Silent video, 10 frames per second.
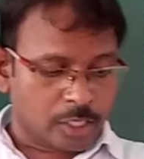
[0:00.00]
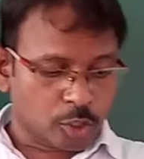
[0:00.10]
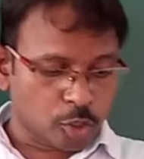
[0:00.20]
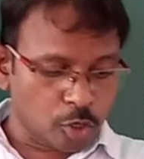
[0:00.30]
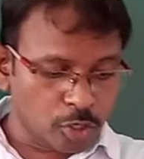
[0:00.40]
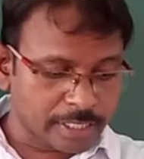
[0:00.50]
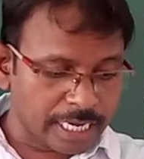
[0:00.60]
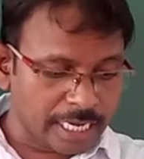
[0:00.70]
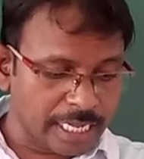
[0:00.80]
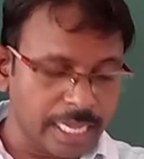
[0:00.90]

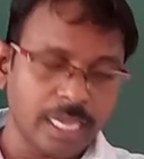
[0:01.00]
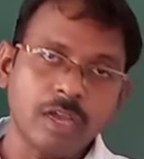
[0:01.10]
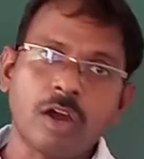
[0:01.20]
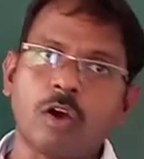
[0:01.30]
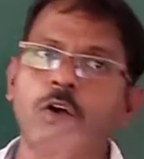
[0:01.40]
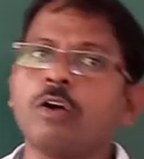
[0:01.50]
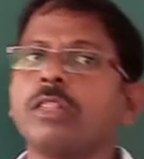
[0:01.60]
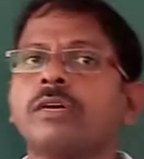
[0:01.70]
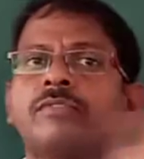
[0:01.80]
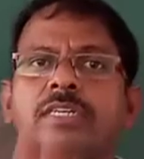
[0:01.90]
totally all
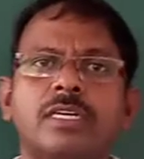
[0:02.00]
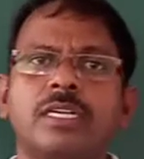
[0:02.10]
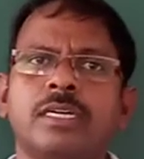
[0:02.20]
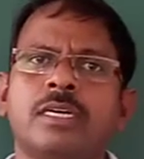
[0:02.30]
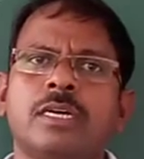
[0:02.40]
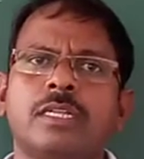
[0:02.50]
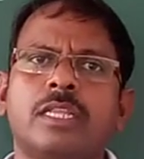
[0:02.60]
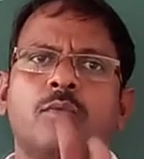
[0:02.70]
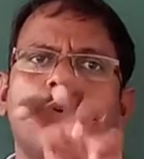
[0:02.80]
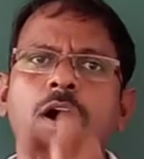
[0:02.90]
the world the
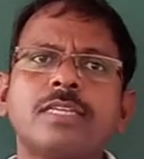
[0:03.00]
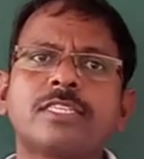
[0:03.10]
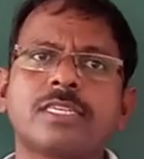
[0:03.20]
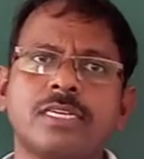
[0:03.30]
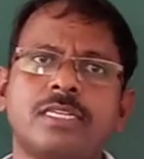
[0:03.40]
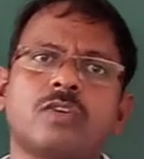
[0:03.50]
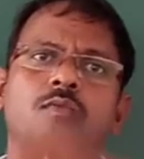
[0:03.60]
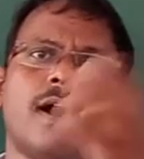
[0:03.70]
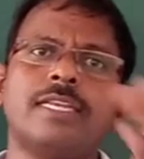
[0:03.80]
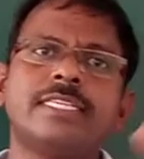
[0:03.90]
water
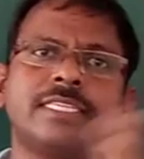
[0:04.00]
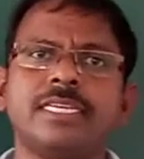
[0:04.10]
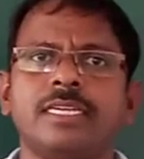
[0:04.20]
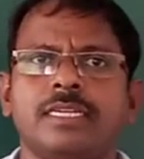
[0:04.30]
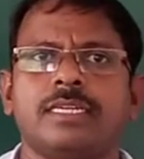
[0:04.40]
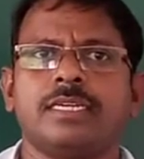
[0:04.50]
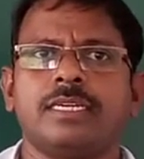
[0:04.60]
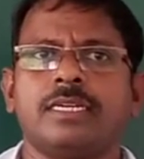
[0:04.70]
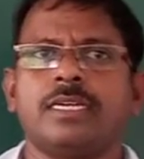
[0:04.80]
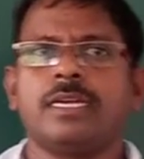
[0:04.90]
quality
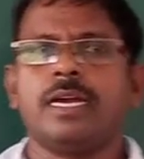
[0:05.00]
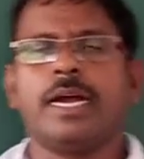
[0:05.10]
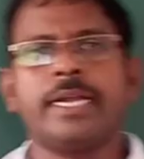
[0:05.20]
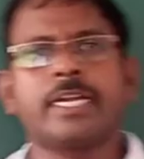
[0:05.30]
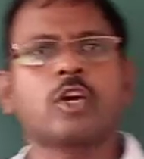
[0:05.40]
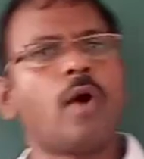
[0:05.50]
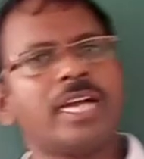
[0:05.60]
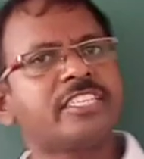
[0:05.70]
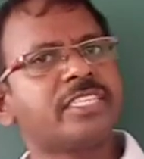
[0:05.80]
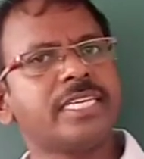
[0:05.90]
and
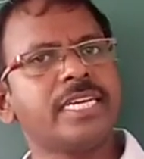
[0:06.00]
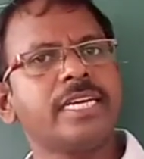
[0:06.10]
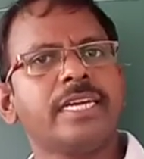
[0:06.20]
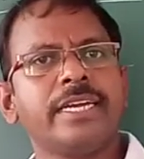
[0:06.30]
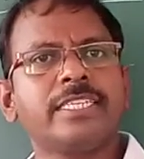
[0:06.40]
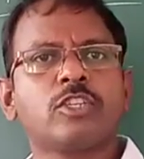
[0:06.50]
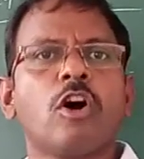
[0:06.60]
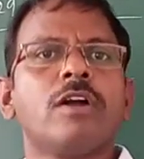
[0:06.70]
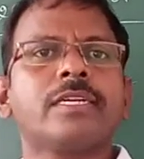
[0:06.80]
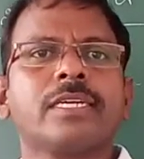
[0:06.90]
quantity is
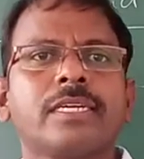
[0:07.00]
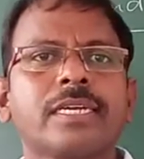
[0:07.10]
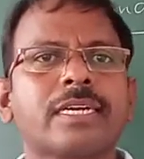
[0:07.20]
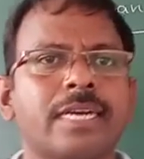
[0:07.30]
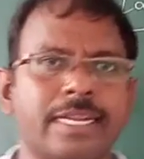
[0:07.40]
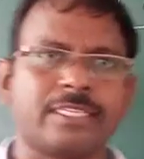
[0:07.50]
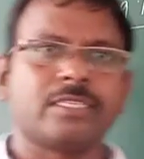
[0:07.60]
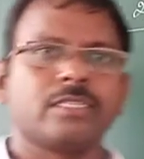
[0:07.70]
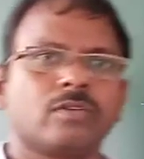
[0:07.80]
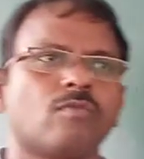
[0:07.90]
not correct.
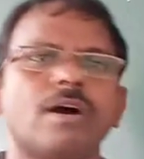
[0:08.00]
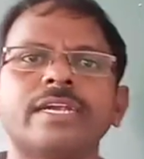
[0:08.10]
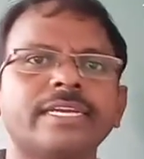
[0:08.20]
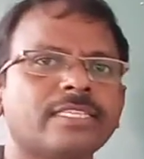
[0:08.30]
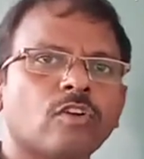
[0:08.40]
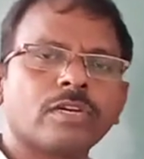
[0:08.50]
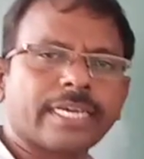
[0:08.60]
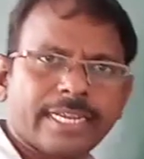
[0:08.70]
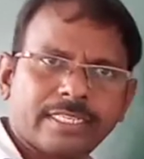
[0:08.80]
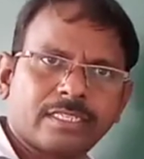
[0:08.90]
Quality is not
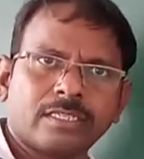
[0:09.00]
correct.